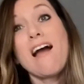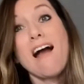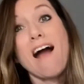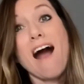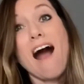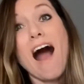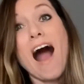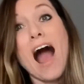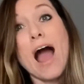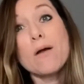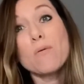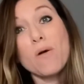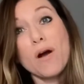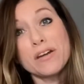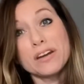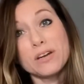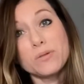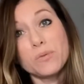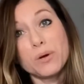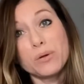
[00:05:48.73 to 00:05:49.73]
I
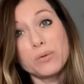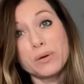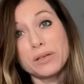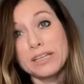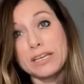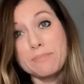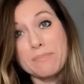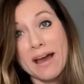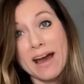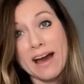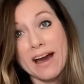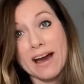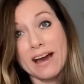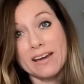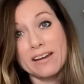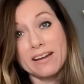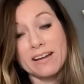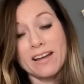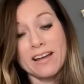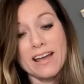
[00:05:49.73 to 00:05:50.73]
wanted one really
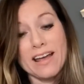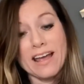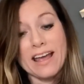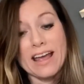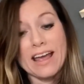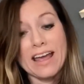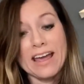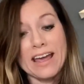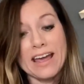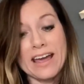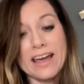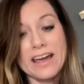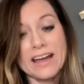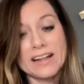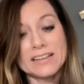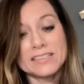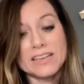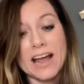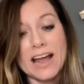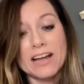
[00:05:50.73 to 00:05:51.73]
bad,
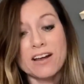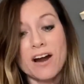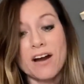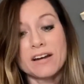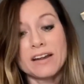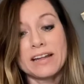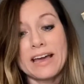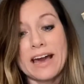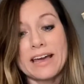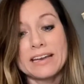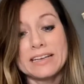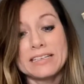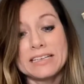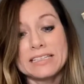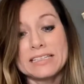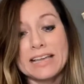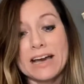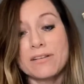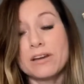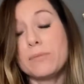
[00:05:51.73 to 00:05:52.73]
and I got it at a
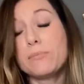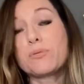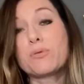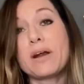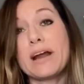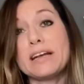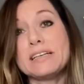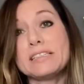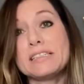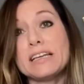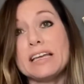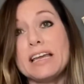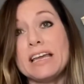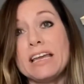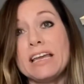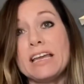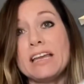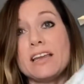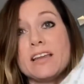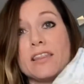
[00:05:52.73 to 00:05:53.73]
discounted price
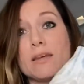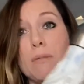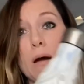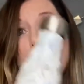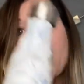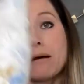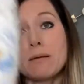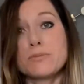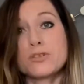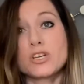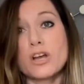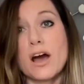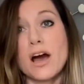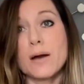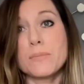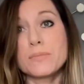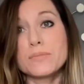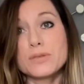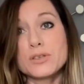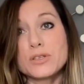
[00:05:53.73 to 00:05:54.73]
in the pop-up
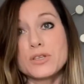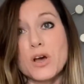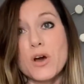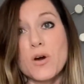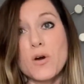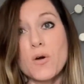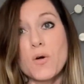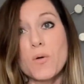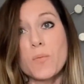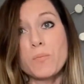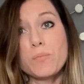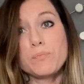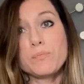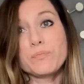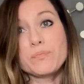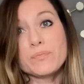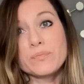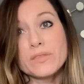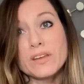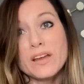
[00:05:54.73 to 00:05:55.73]
shop. So
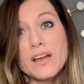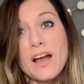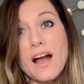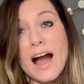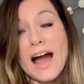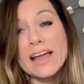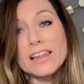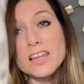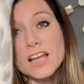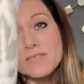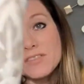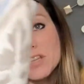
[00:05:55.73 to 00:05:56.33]
I love the